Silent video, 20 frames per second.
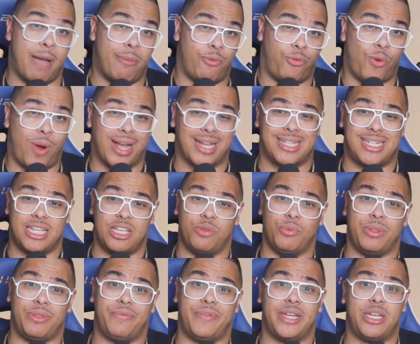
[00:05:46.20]
Now, before I
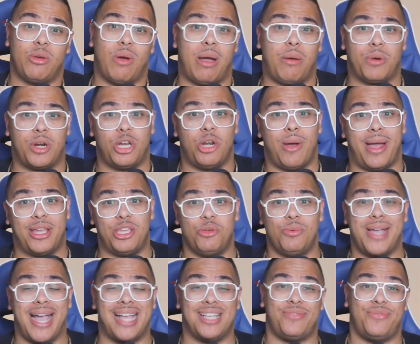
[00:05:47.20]
continue with the video, I want to know how
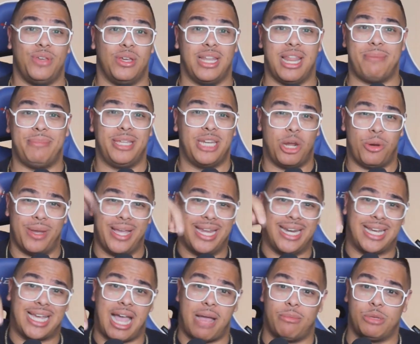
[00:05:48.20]
you guys feel. Let me know
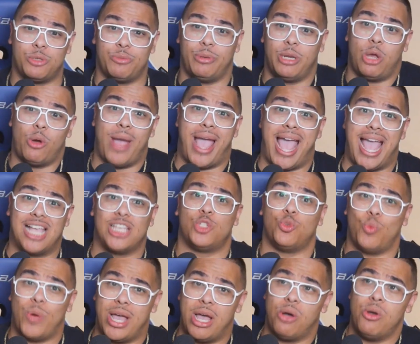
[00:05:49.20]
in the comments below
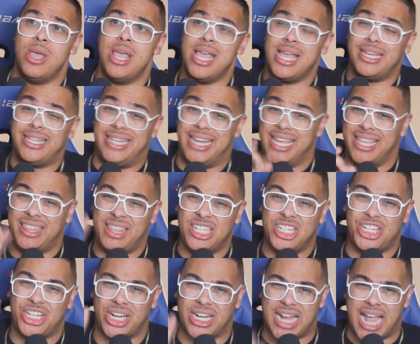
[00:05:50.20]
as well. Did
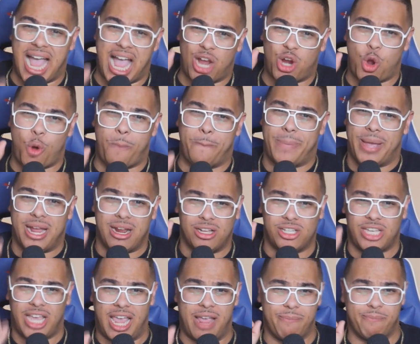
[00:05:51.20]
the Chicago
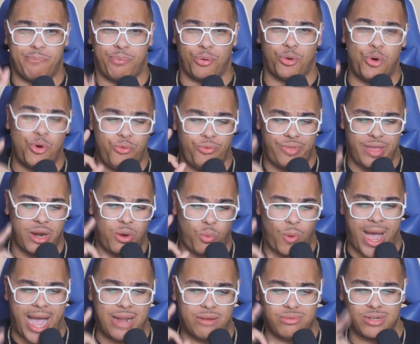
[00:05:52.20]
Bears improve their
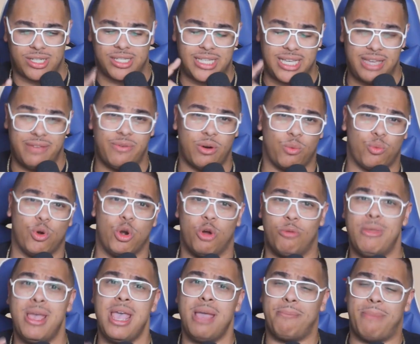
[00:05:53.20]
wide receiver
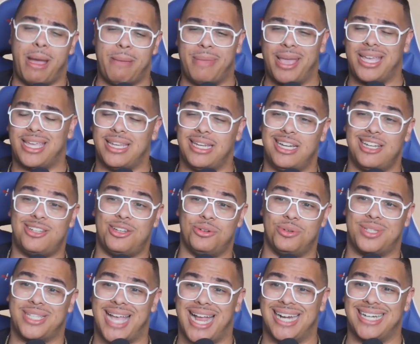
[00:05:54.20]
room by making these
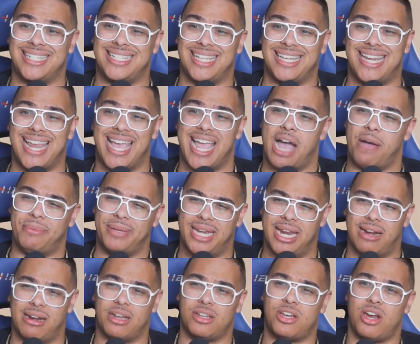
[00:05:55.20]
two signings today? I'll
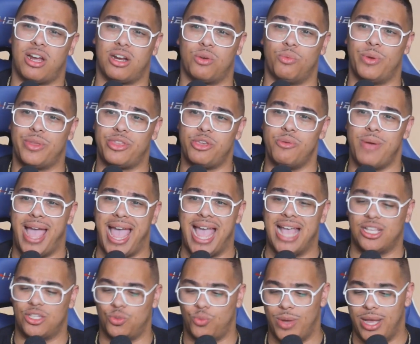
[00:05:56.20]
be down there talking with you
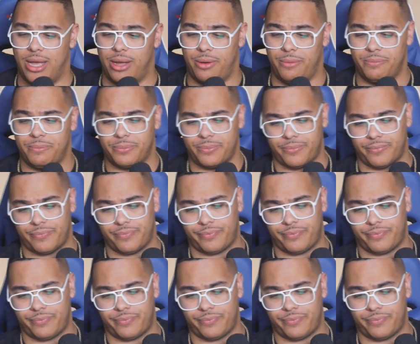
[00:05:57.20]
as well.